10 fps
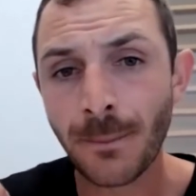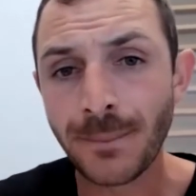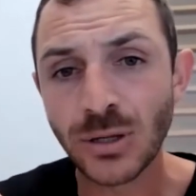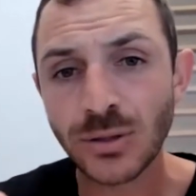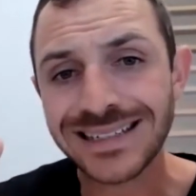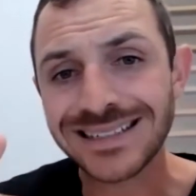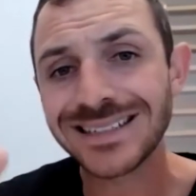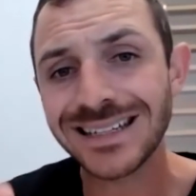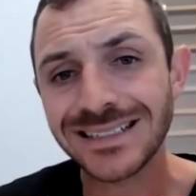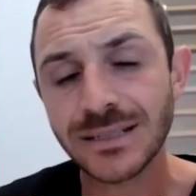building
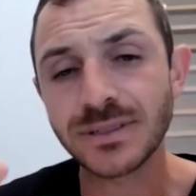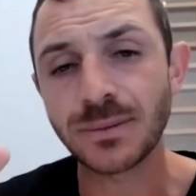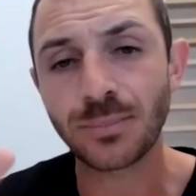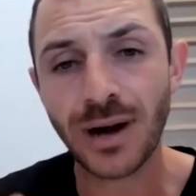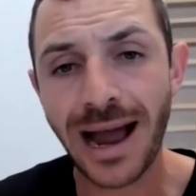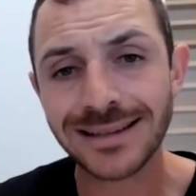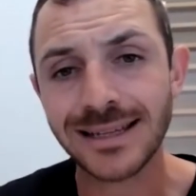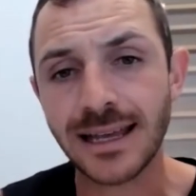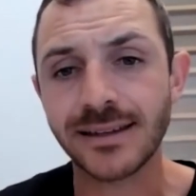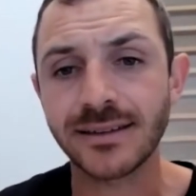systems and
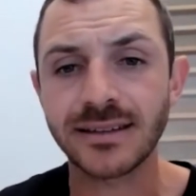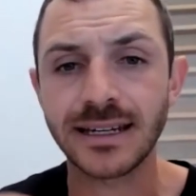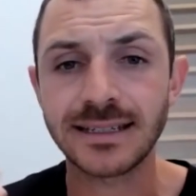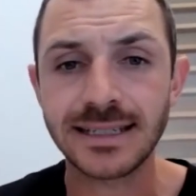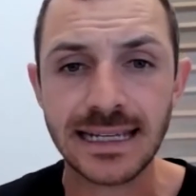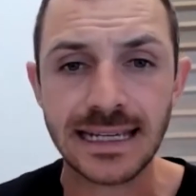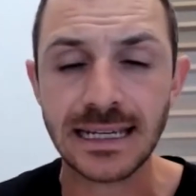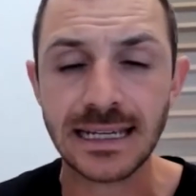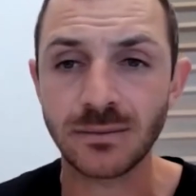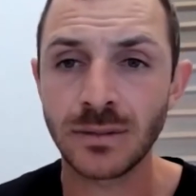processes in a
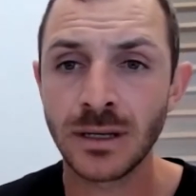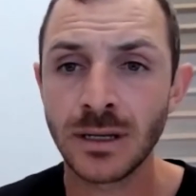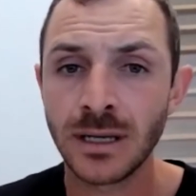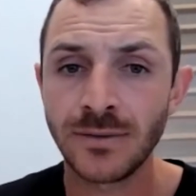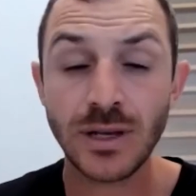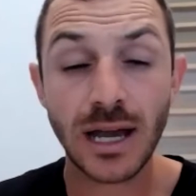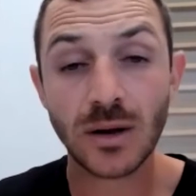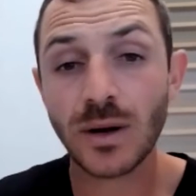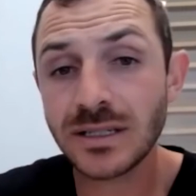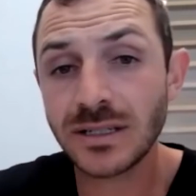team. If you
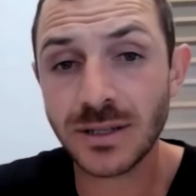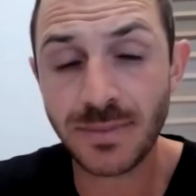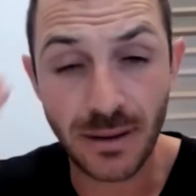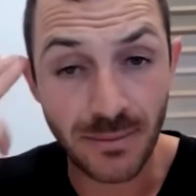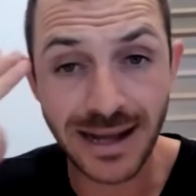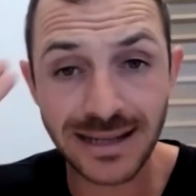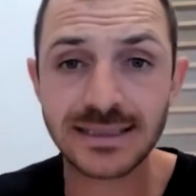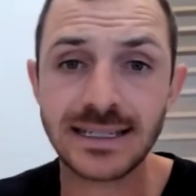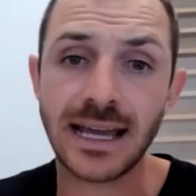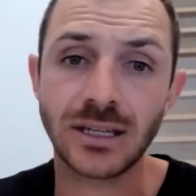got questions just about
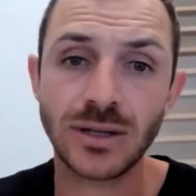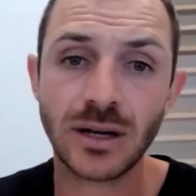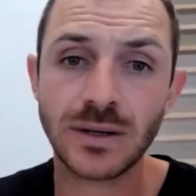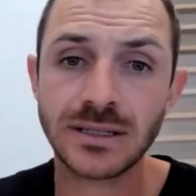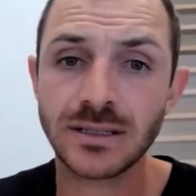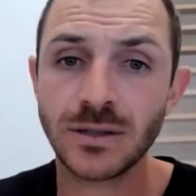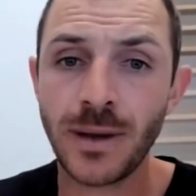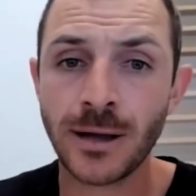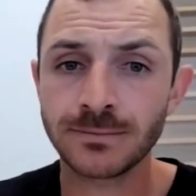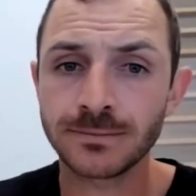mindset, you got questions
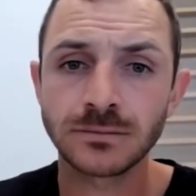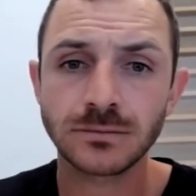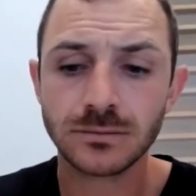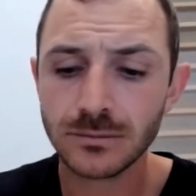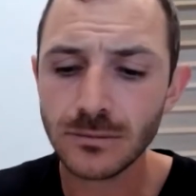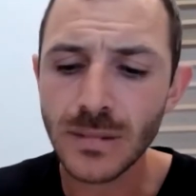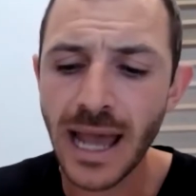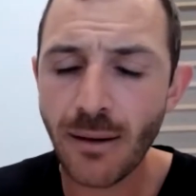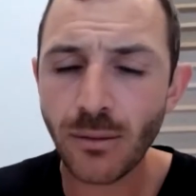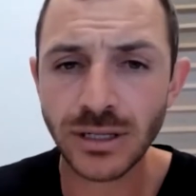about
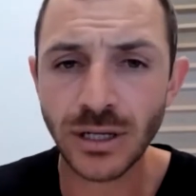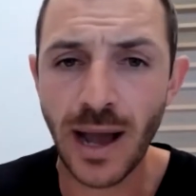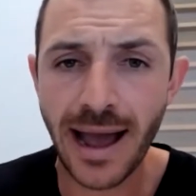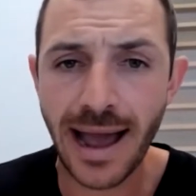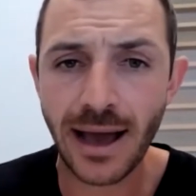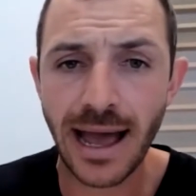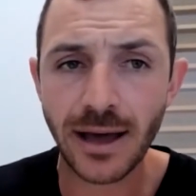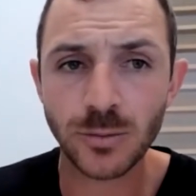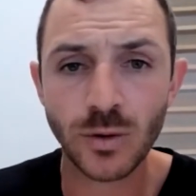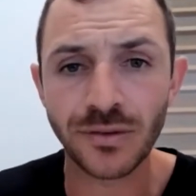how
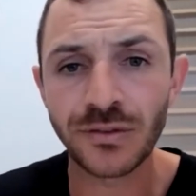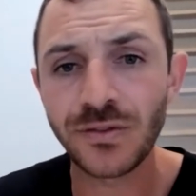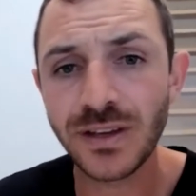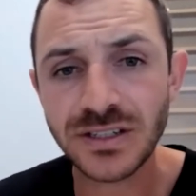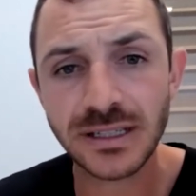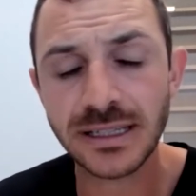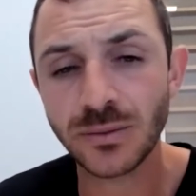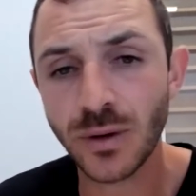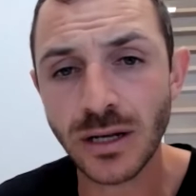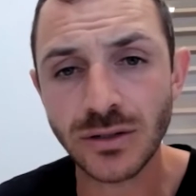to more efficiently
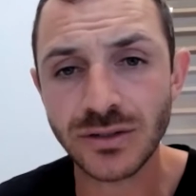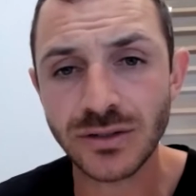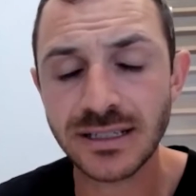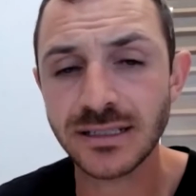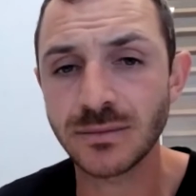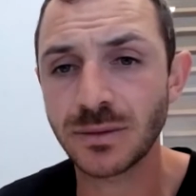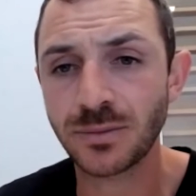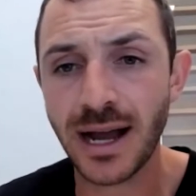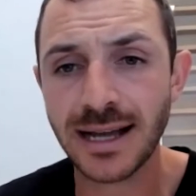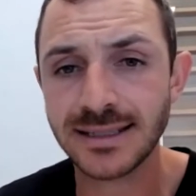run your systems and
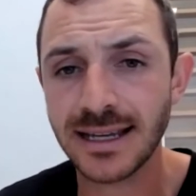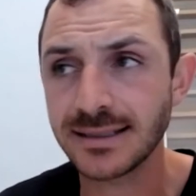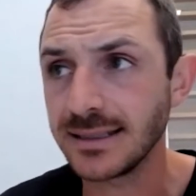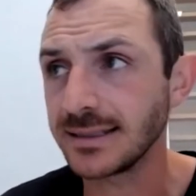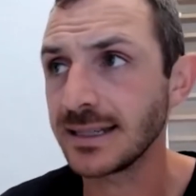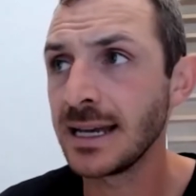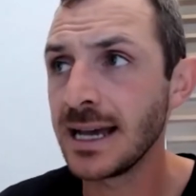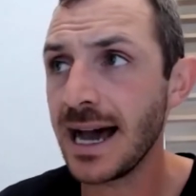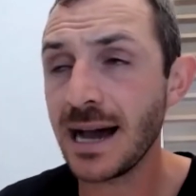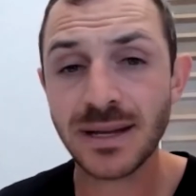processes.
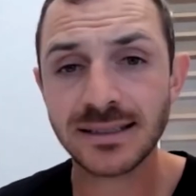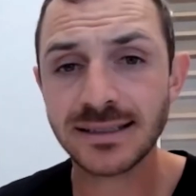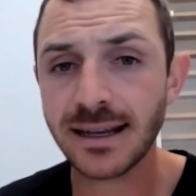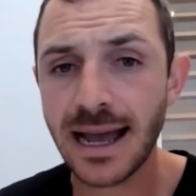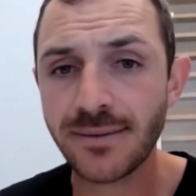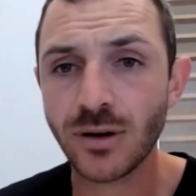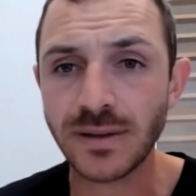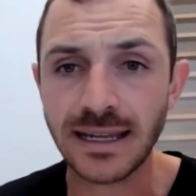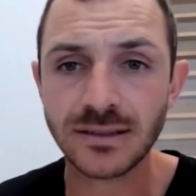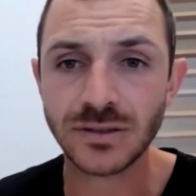I'm not saying I have all
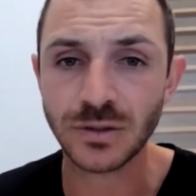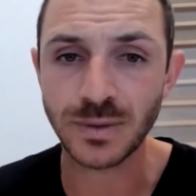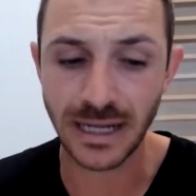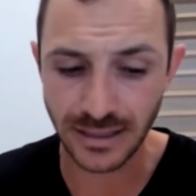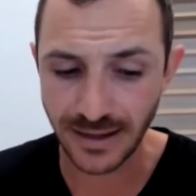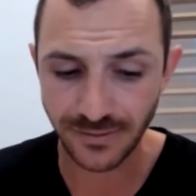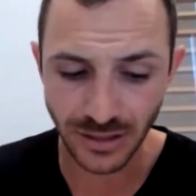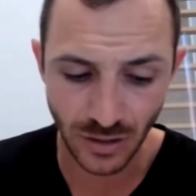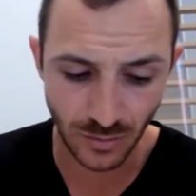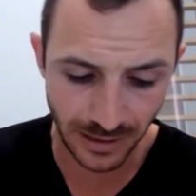the answers, but I definitely
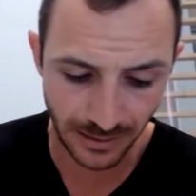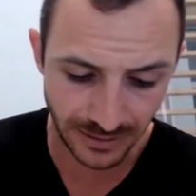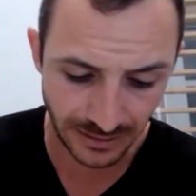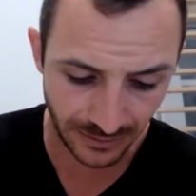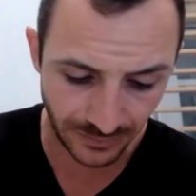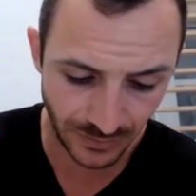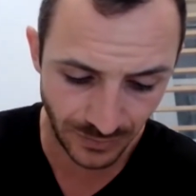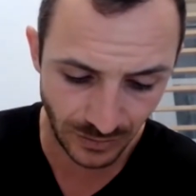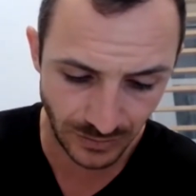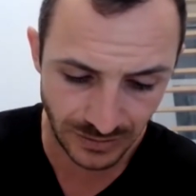know probably a few
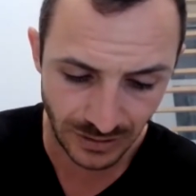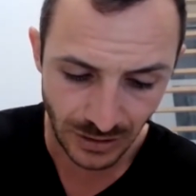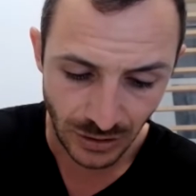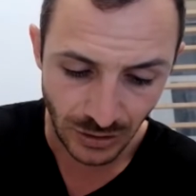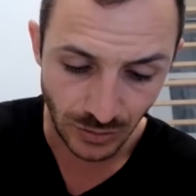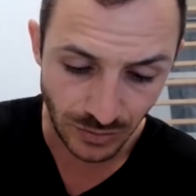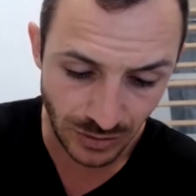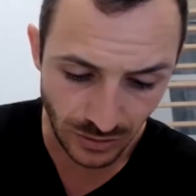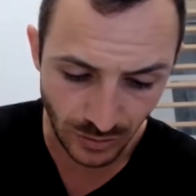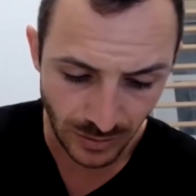folks who
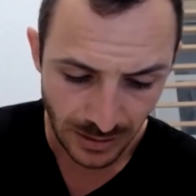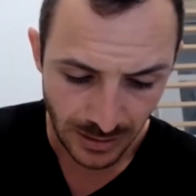do,